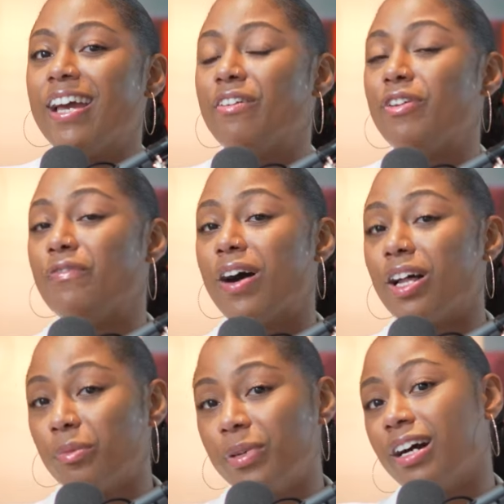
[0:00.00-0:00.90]
And if you
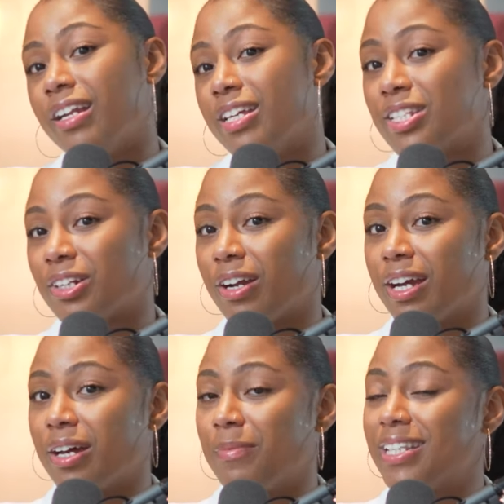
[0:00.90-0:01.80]
follow me on
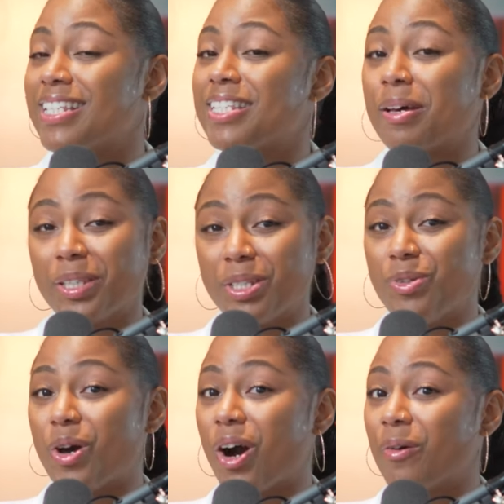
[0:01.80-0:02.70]
Instagram, this is something you
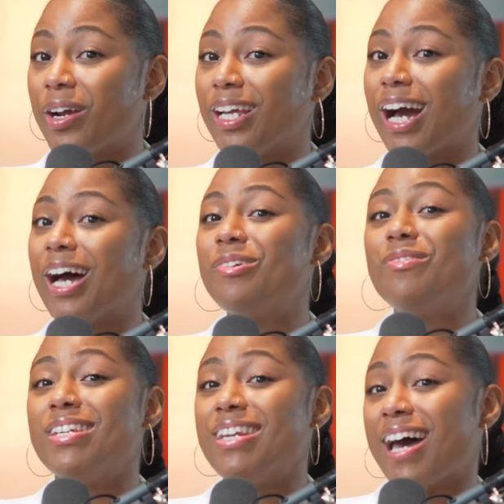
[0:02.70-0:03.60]
know already. I do
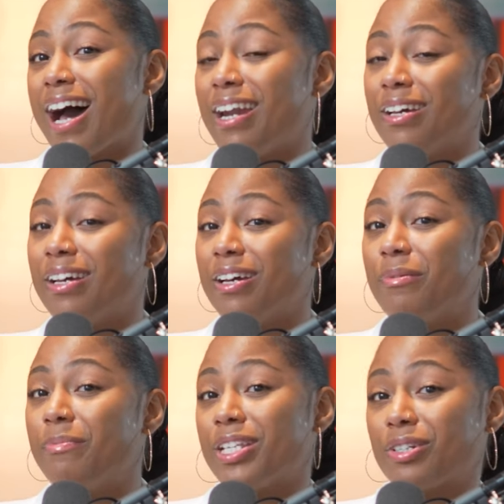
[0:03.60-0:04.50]
not
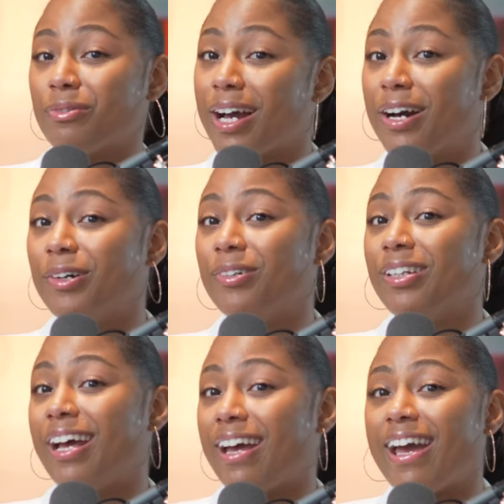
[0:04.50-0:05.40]
mess around
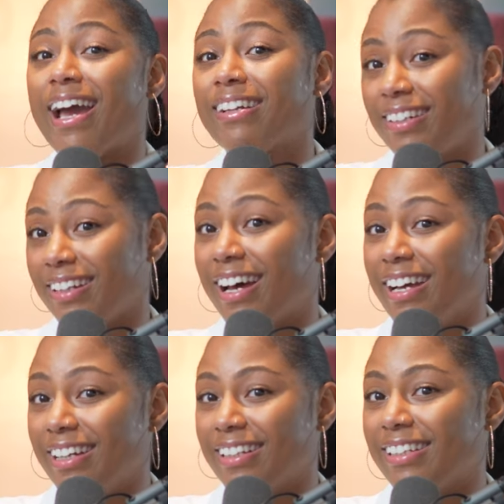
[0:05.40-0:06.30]
acting
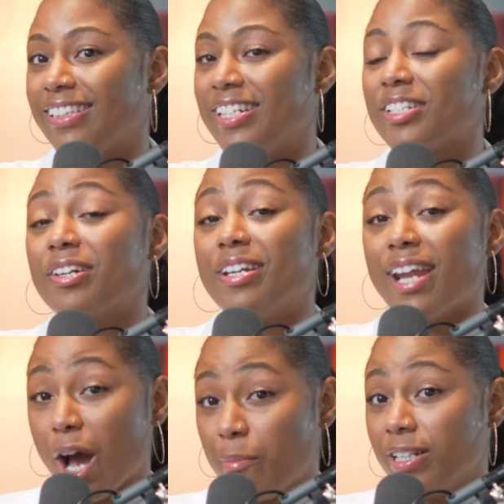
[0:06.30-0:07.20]
like things are
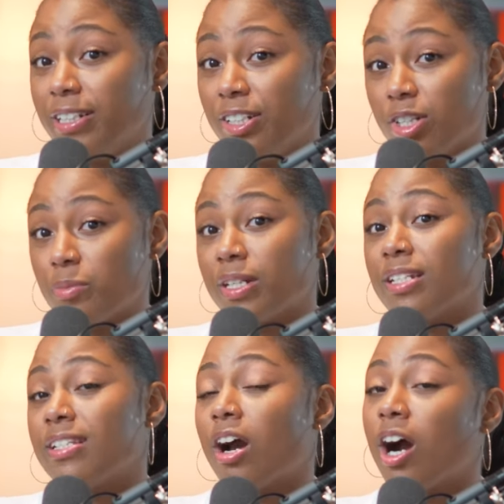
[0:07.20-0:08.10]
not big deals,
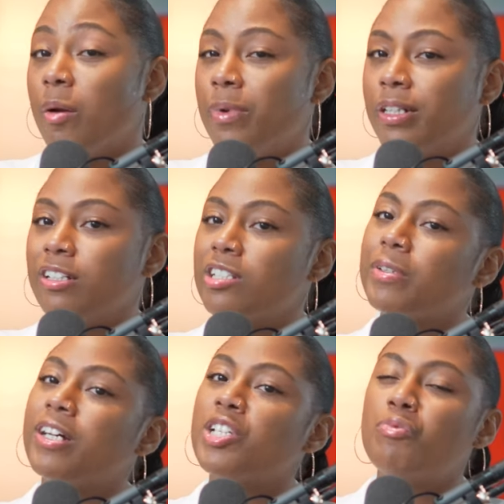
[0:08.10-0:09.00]
because they are big deals,
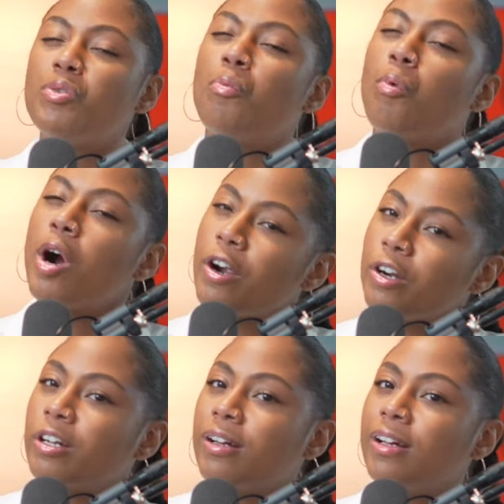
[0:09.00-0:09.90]
because we
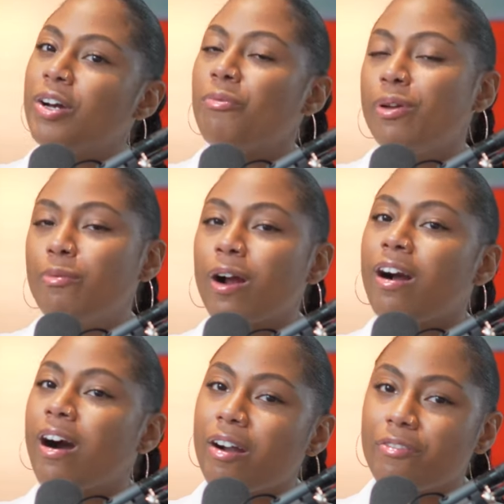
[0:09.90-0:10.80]
work. We work
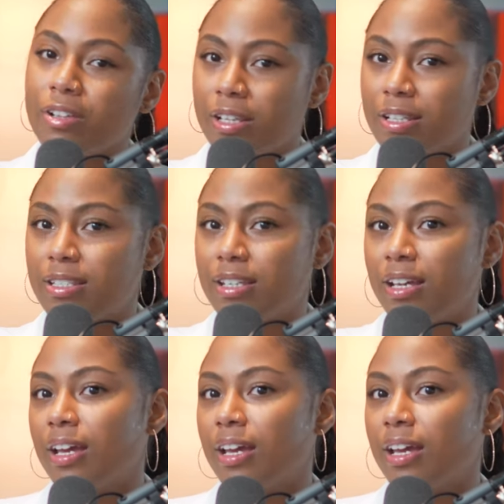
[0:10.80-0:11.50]
hard for this.